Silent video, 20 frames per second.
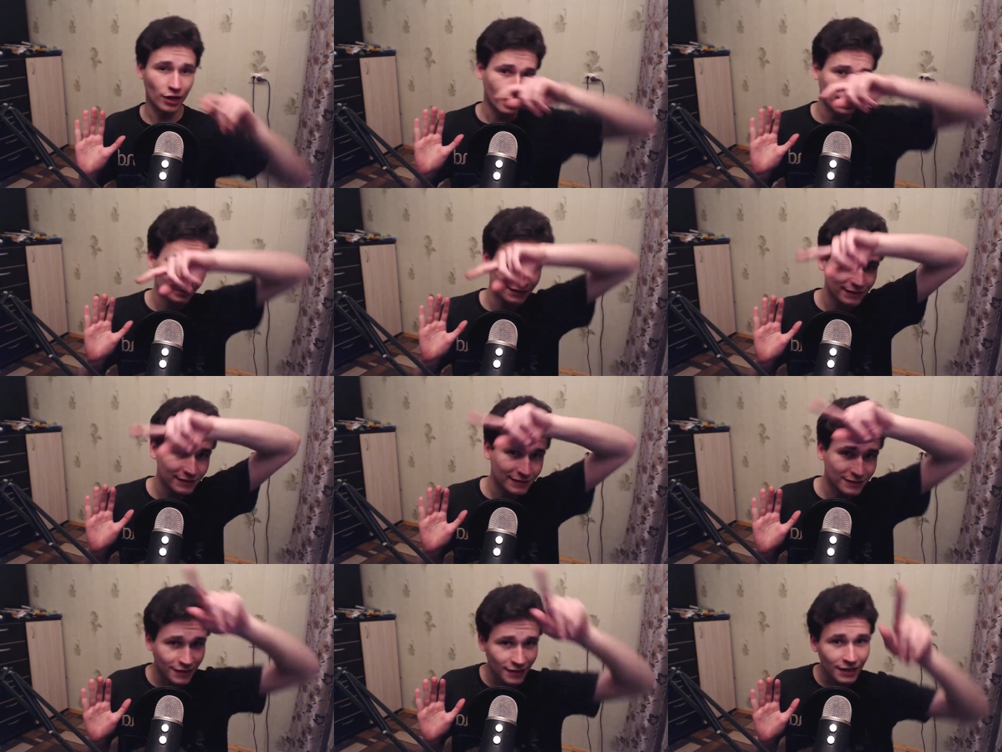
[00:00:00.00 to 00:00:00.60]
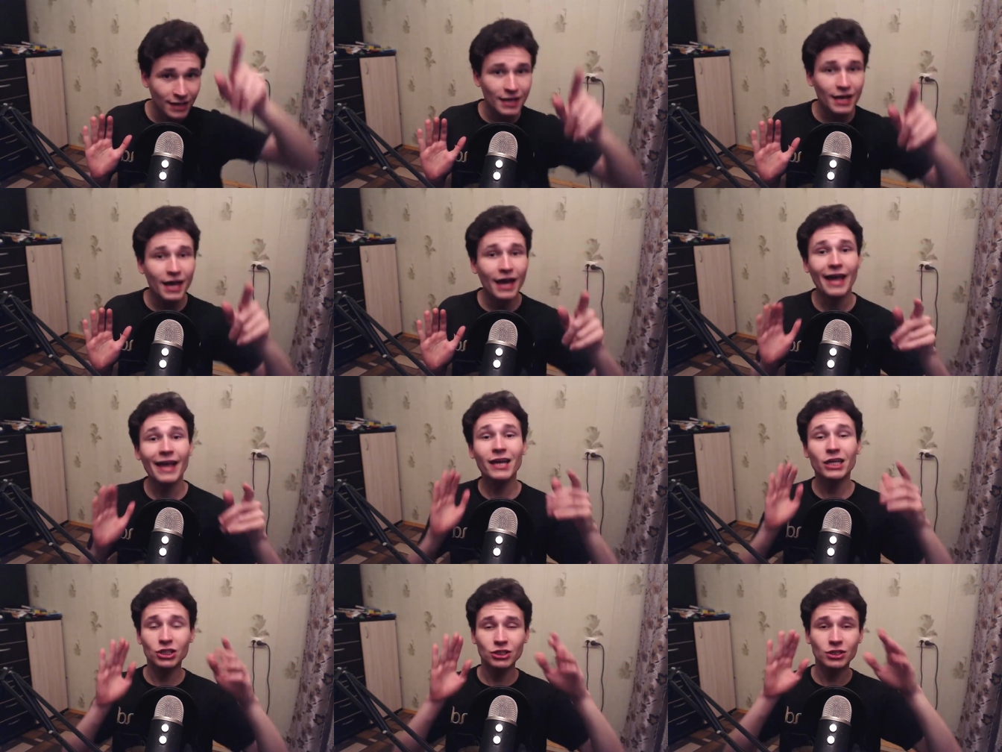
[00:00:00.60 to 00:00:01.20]
And uh,
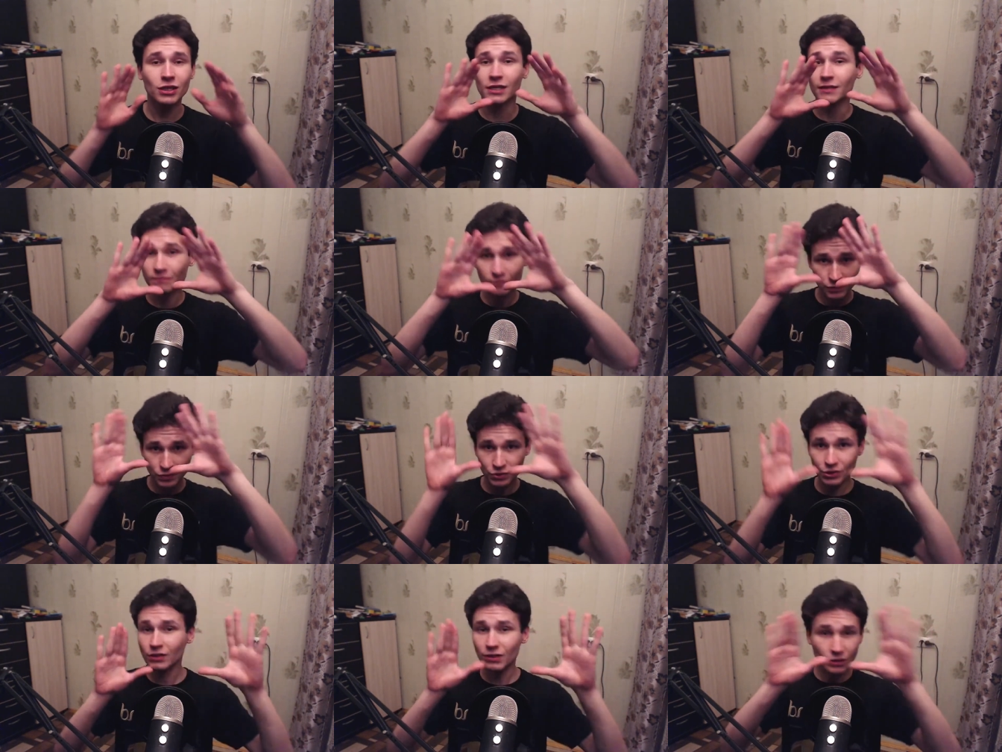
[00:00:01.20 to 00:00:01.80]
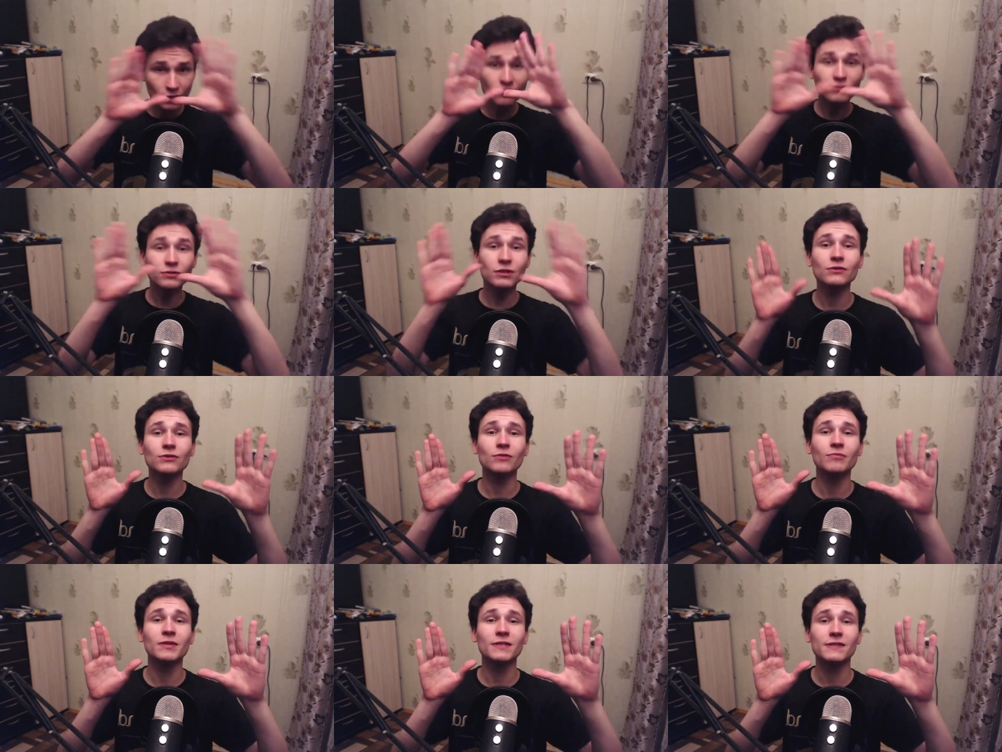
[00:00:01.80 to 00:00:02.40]
actually, no
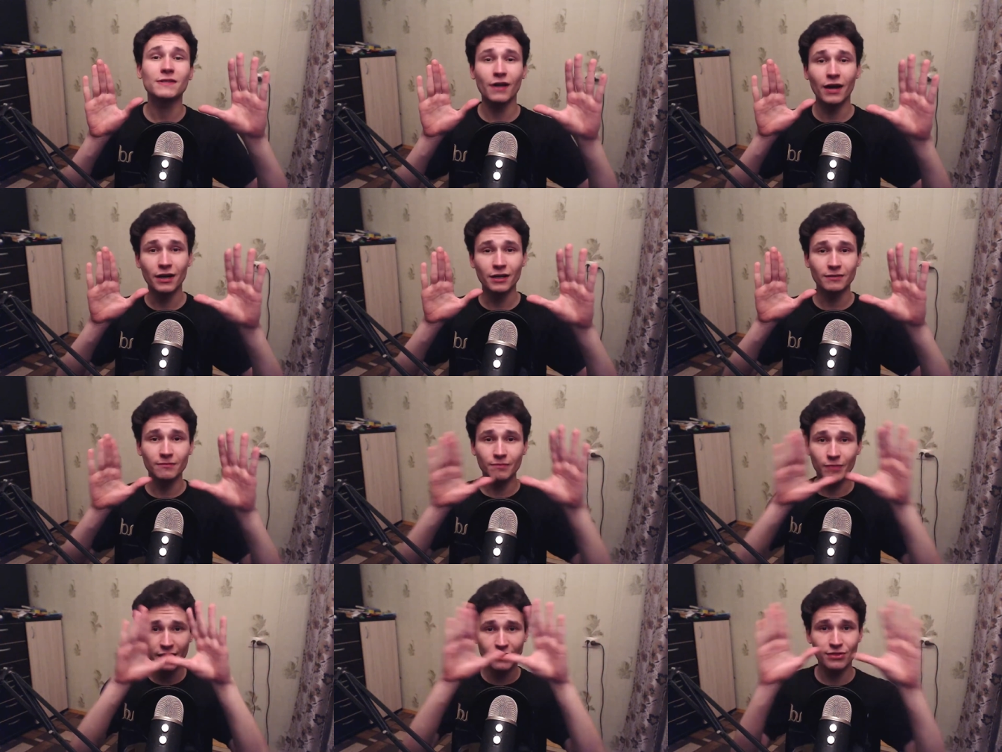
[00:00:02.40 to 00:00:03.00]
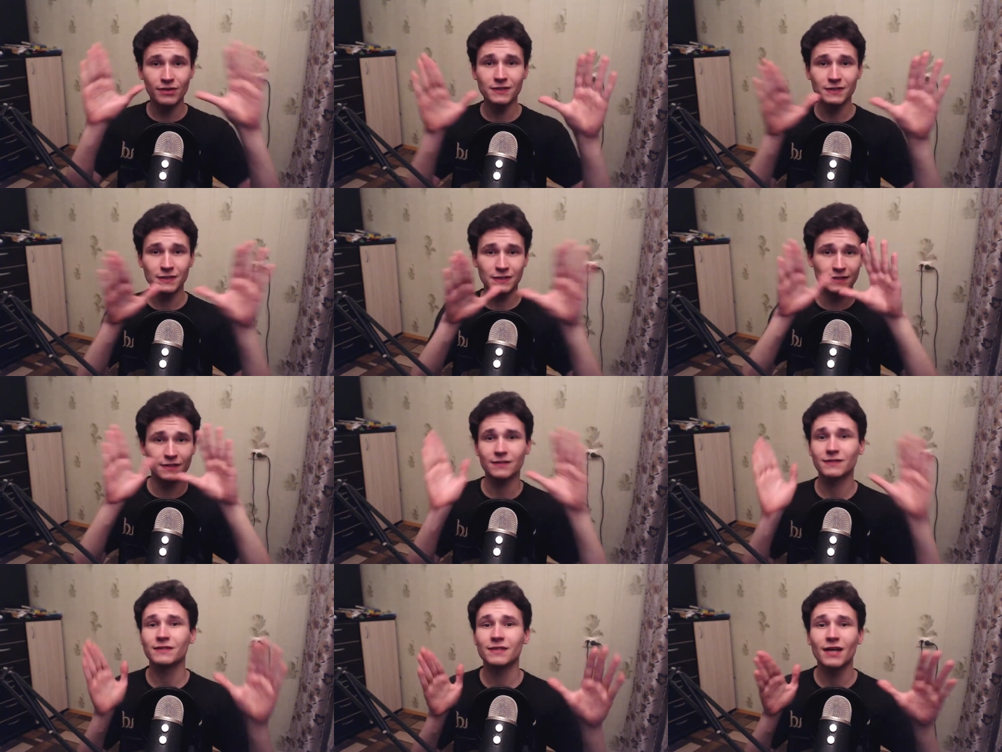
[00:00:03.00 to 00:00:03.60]
need to be scared by
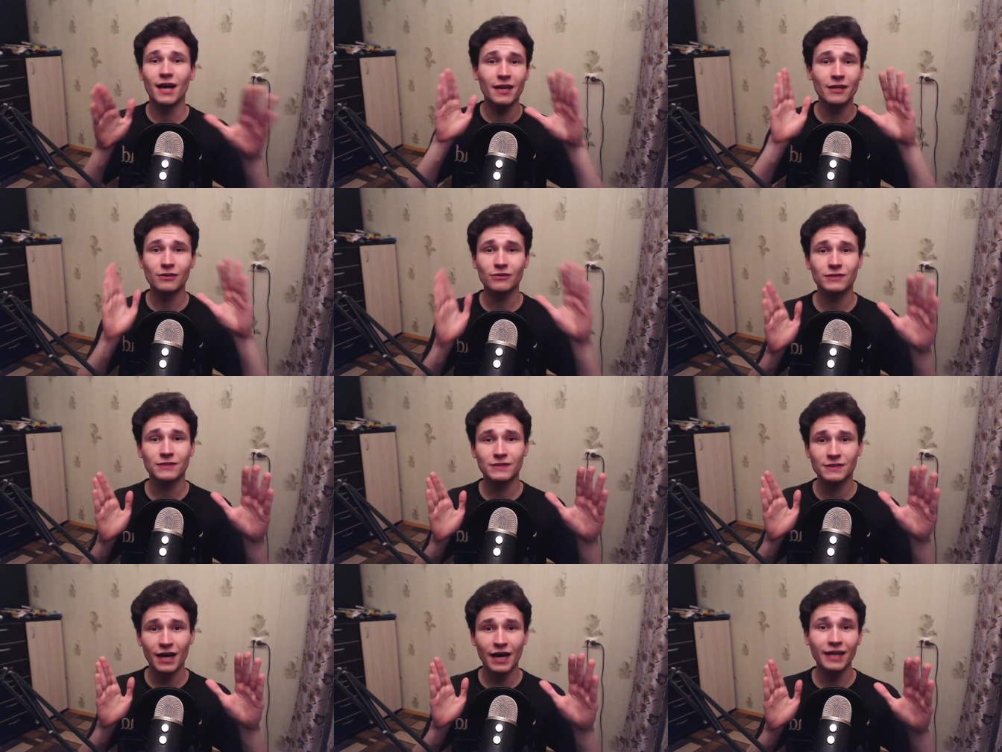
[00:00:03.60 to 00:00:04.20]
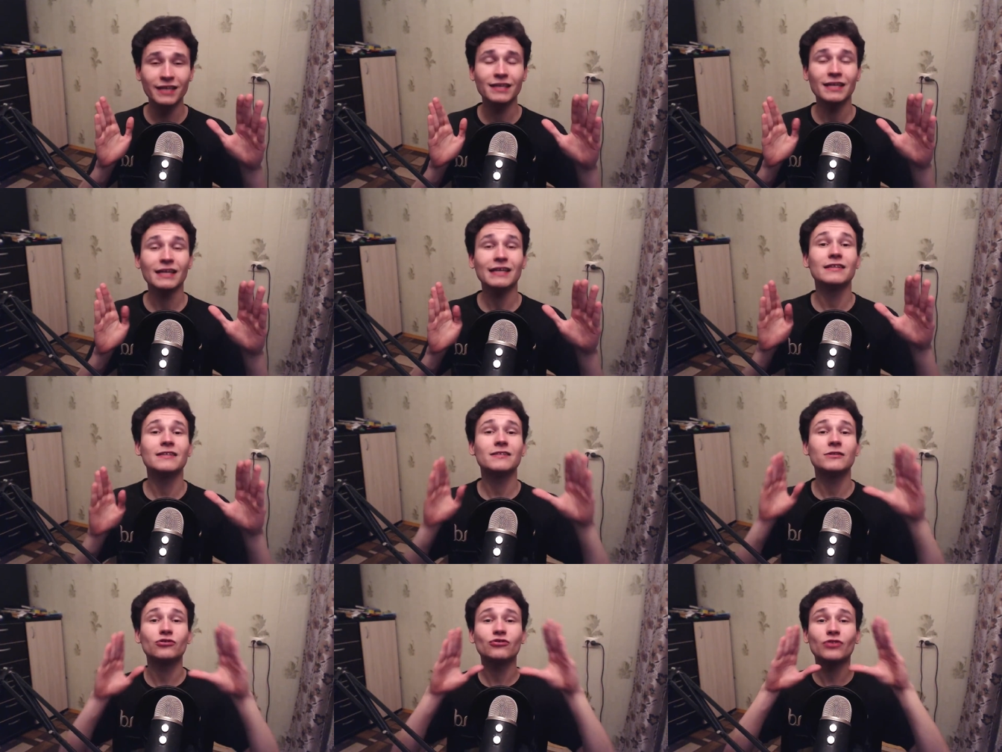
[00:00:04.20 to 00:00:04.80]
this uh, sine cosine, it
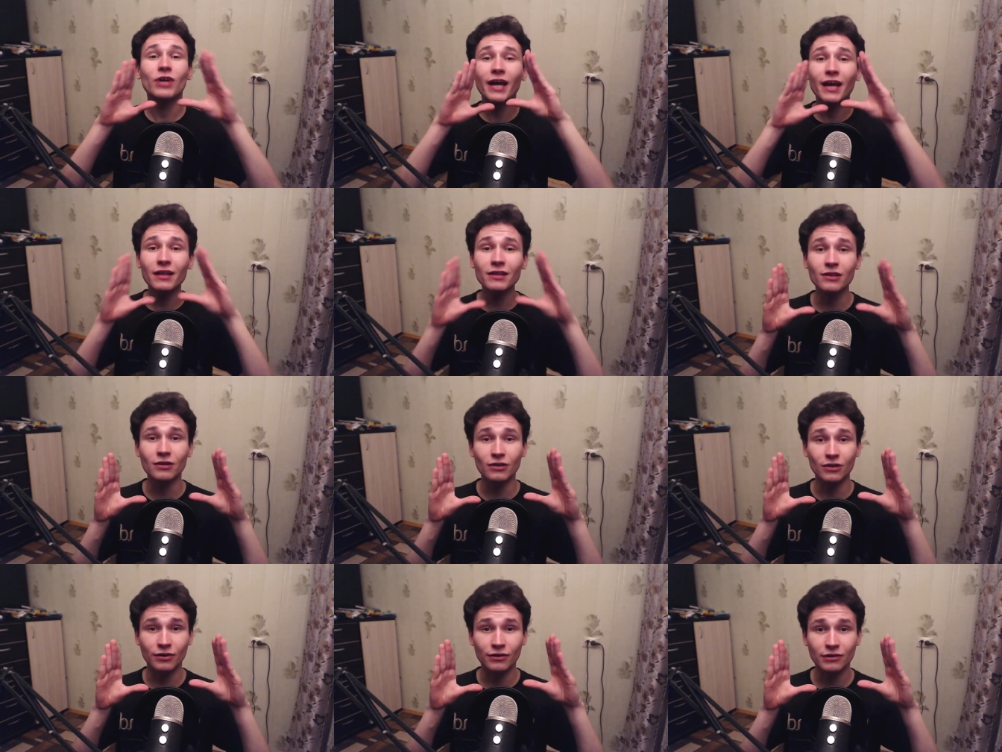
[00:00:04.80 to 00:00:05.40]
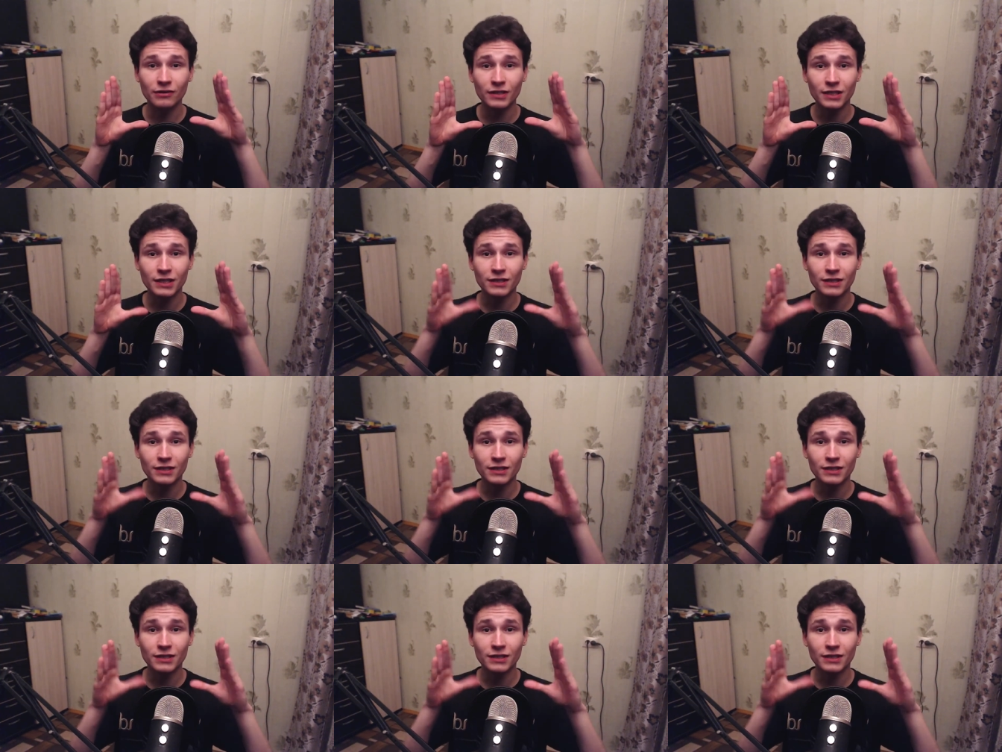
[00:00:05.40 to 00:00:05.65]
is triangular.